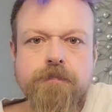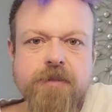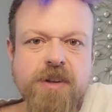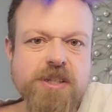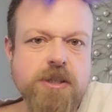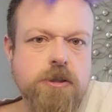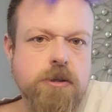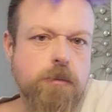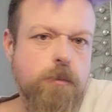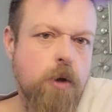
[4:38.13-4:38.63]
This
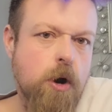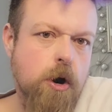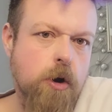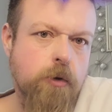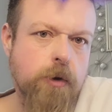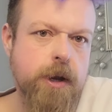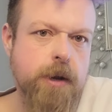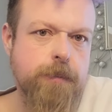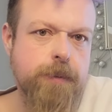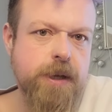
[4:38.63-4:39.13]
is a
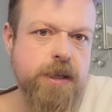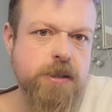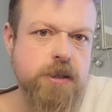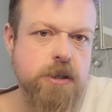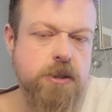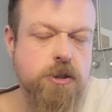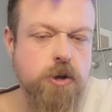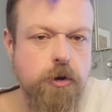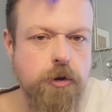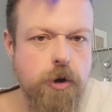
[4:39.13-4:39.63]
margarita pizza,
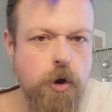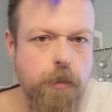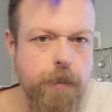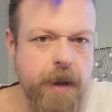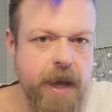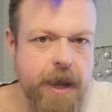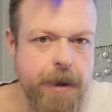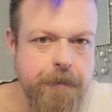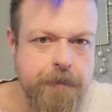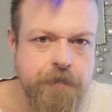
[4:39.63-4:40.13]
so no
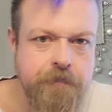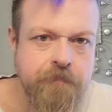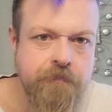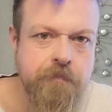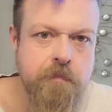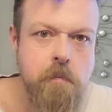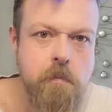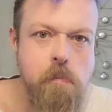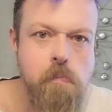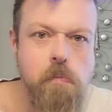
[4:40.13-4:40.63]
meat.
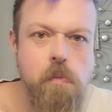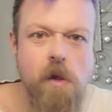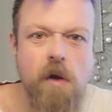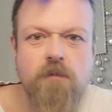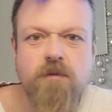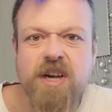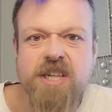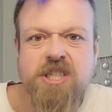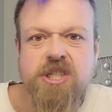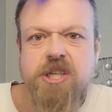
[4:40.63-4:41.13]

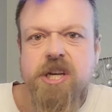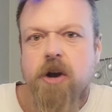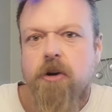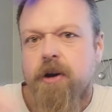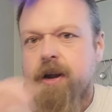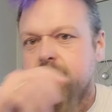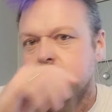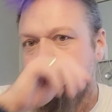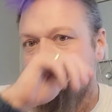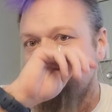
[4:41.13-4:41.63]

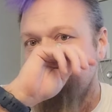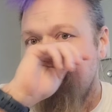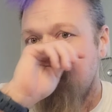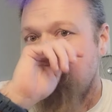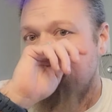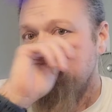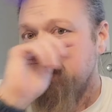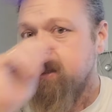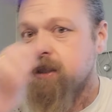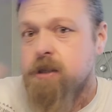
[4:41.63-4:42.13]
Vegetarian style
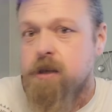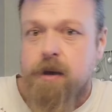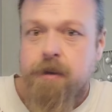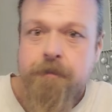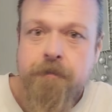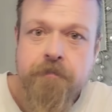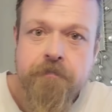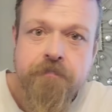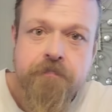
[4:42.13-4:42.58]
pizza.